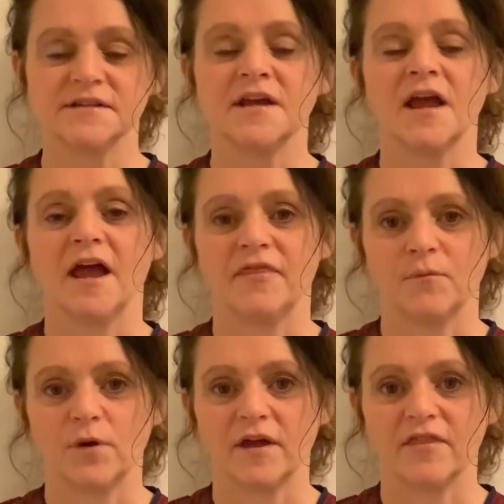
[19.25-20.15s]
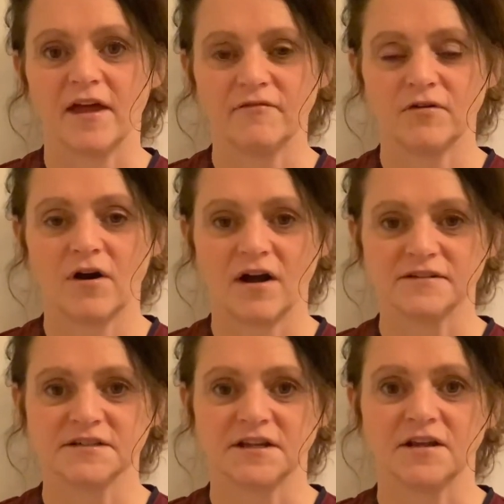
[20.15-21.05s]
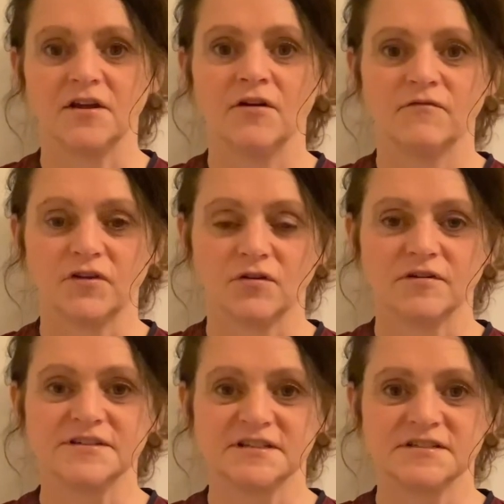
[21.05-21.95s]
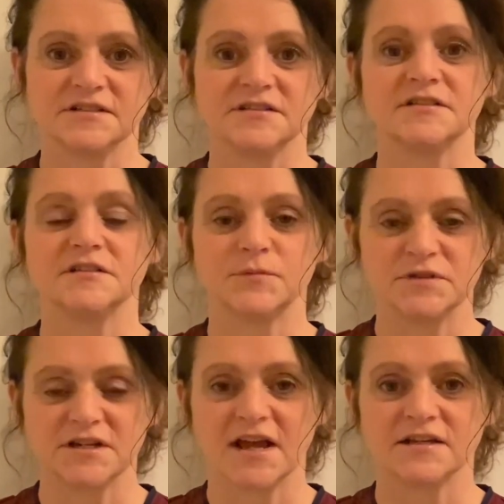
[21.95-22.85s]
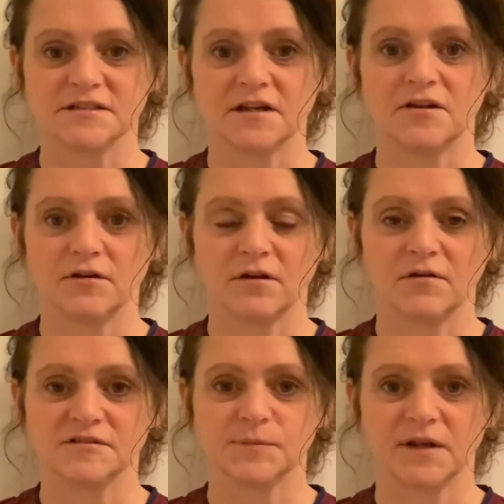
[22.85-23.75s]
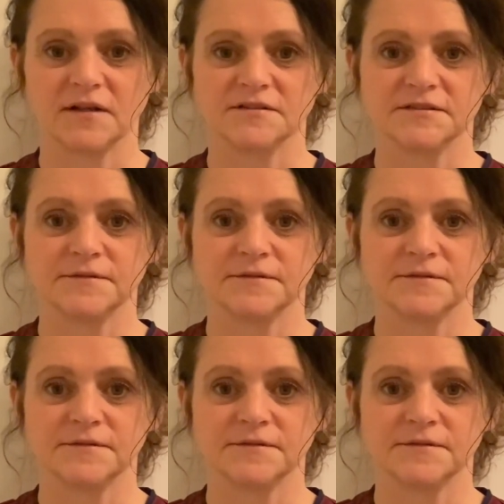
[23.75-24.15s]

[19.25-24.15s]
and that we are therefore asking for your assistance to protect our local hospitals.